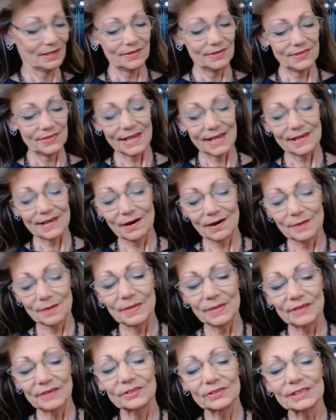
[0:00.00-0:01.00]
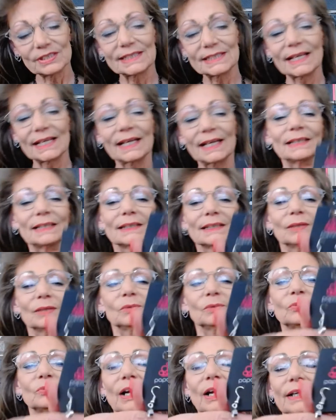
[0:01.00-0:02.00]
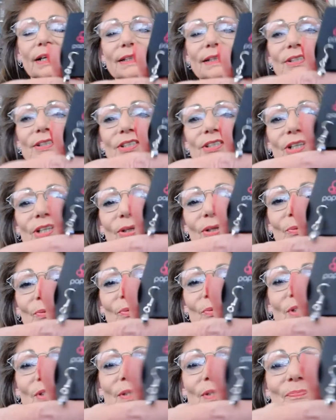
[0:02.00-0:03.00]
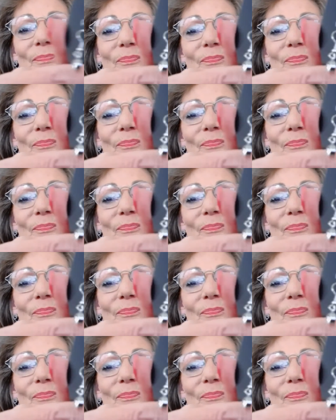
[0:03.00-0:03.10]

They are bevel set little rhinestones.